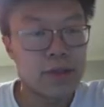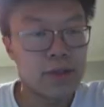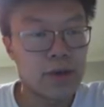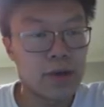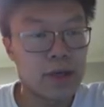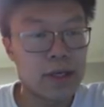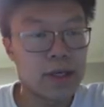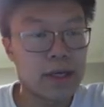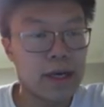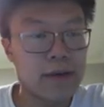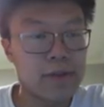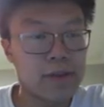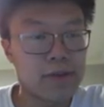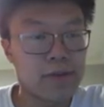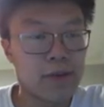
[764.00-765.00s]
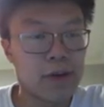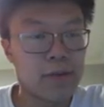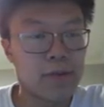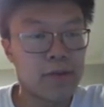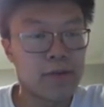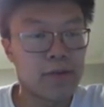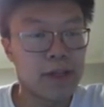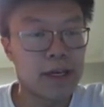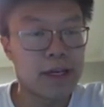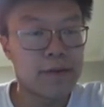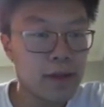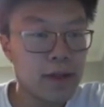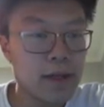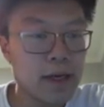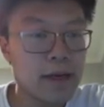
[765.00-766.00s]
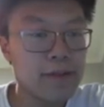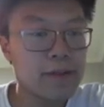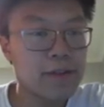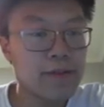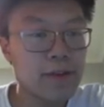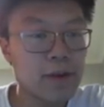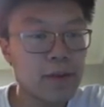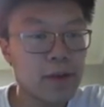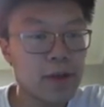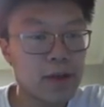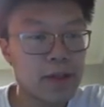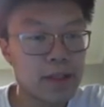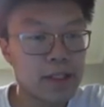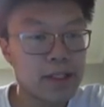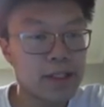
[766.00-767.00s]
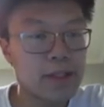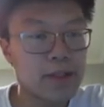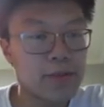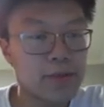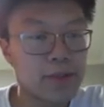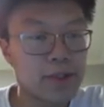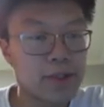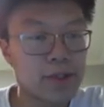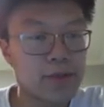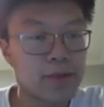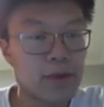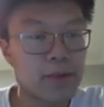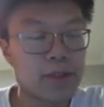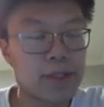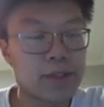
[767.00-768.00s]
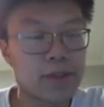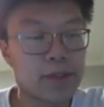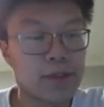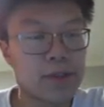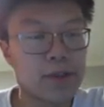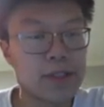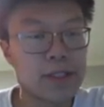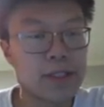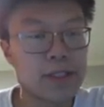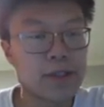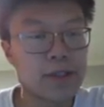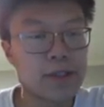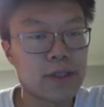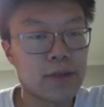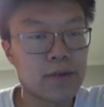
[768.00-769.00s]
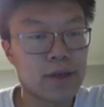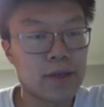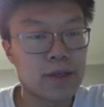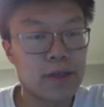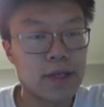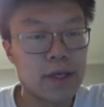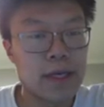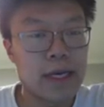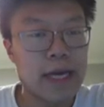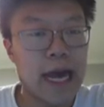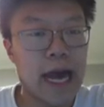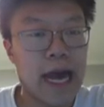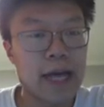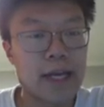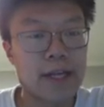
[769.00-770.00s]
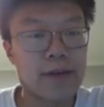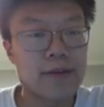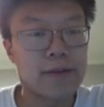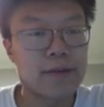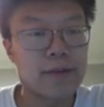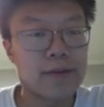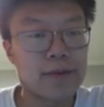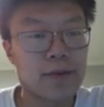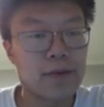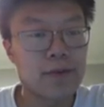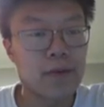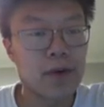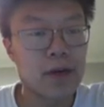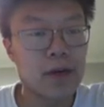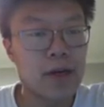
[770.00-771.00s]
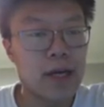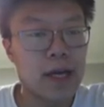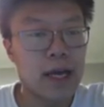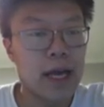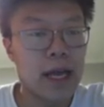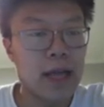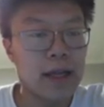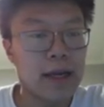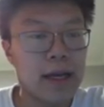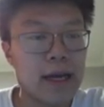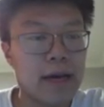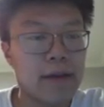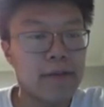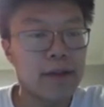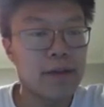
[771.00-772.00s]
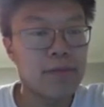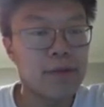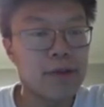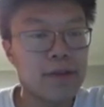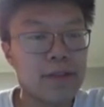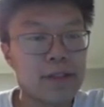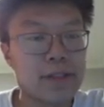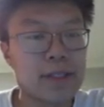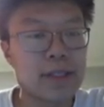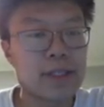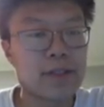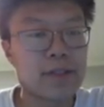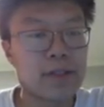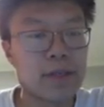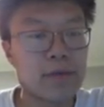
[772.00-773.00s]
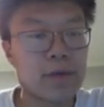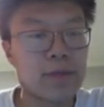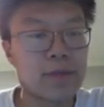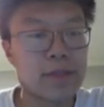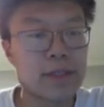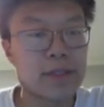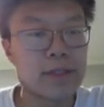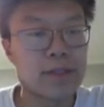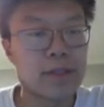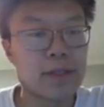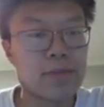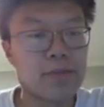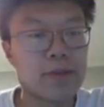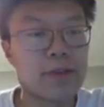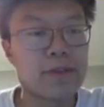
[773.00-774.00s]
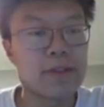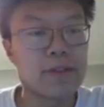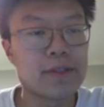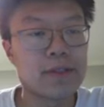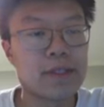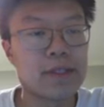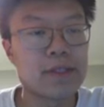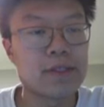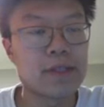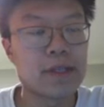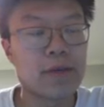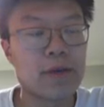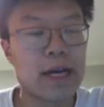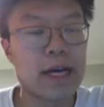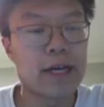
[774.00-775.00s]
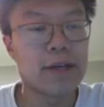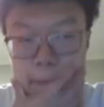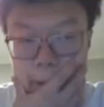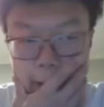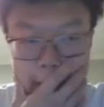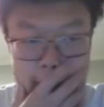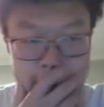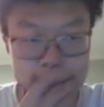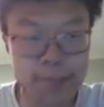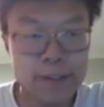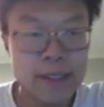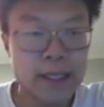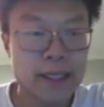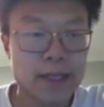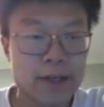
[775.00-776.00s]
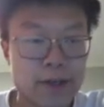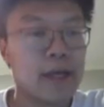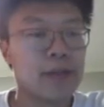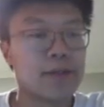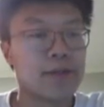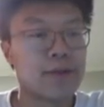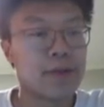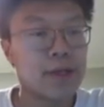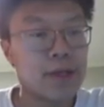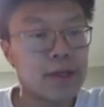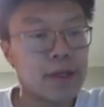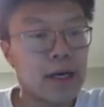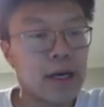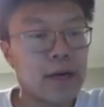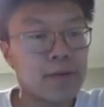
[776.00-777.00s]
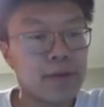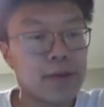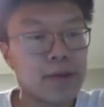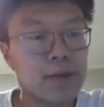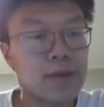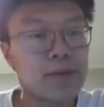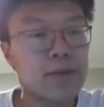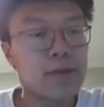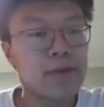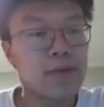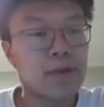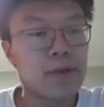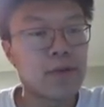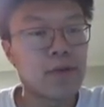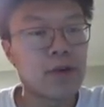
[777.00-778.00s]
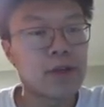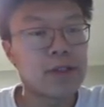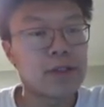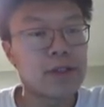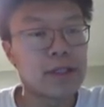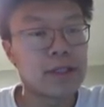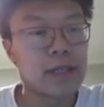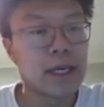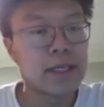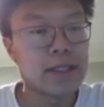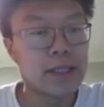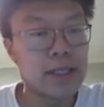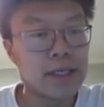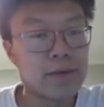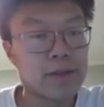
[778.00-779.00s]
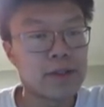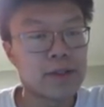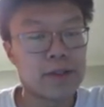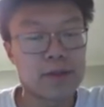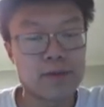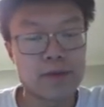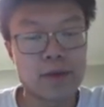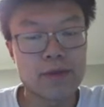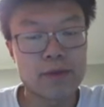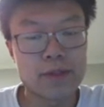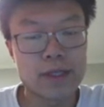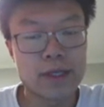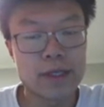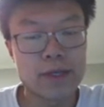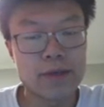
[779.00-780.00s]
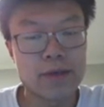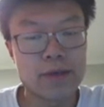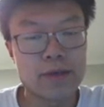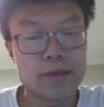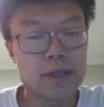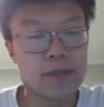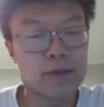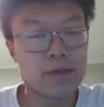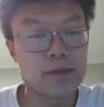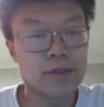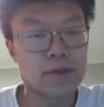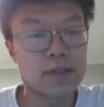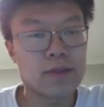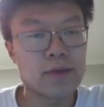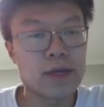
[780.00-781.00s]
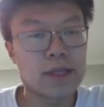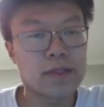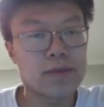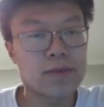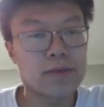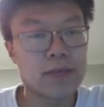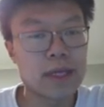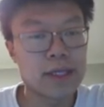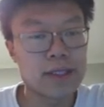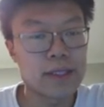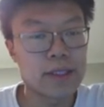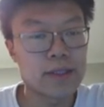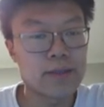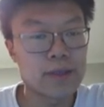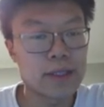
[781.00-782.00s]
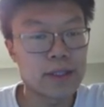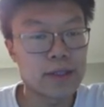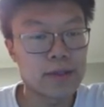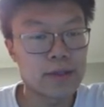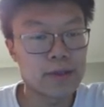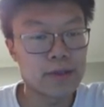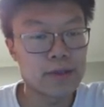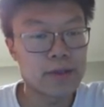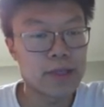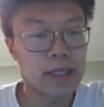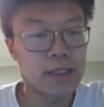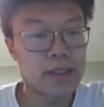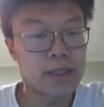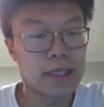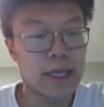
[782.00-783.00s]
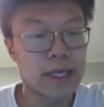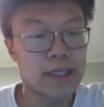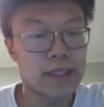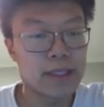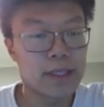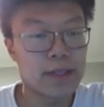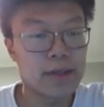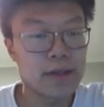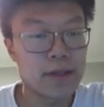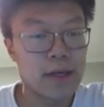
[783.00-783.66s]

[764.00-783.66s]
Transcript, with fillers: So I have this variable for that. I have this variable called digits, which just represents the current digits that we're adding so far. And then I have a previous digit that represents the previous digits that were added. And I use that later. So here I'm going to loop through from 1 to 19, which is representing, the reason why it's 19 is because there's 10 to the 18th.